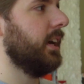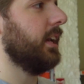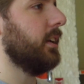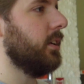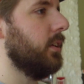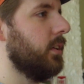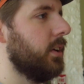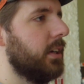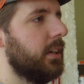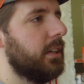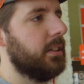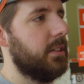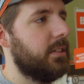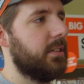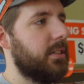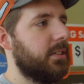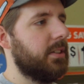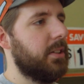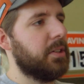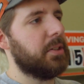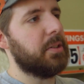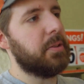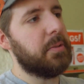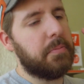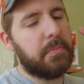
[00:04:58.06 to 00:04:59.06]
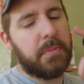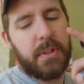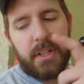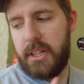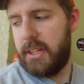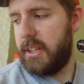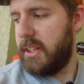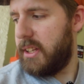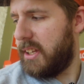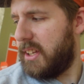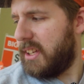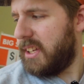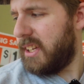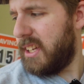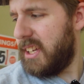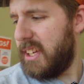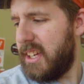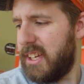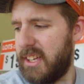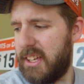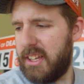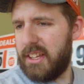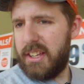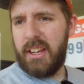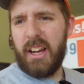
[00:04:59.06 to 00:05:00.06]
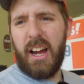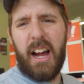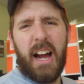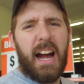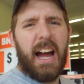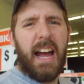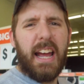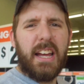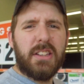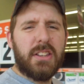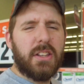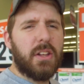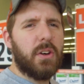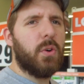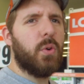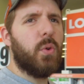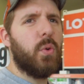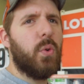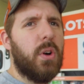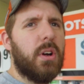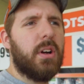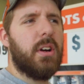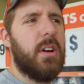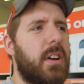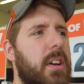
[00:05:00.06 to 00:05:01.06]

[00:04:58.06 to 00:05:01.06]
had to go get some high and low